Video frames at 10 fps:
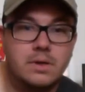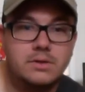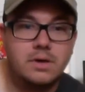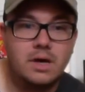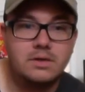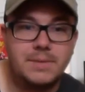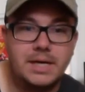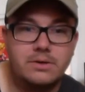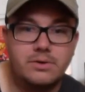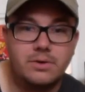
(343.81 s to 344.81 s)
Tallest
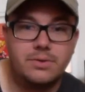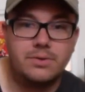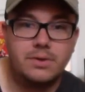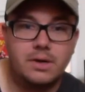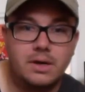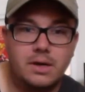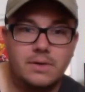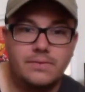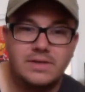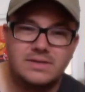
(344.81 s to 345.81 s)
Man on Earth.
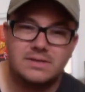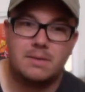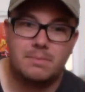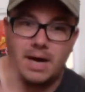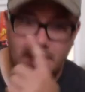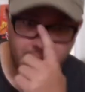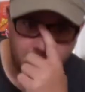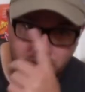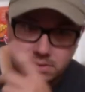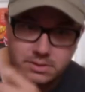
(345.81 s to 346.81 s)
This is not mine
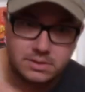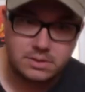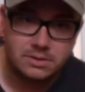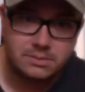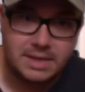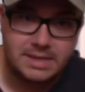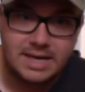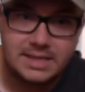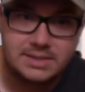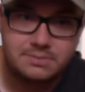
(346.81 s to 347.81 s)
though. It's my
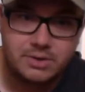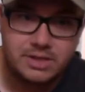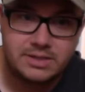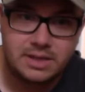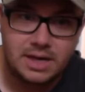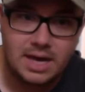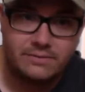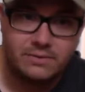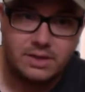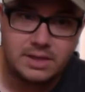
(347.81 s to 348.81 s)
dad's pressing. I
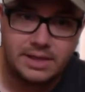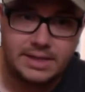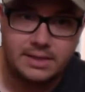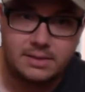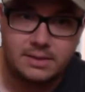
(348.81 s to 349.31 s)
have to clean it.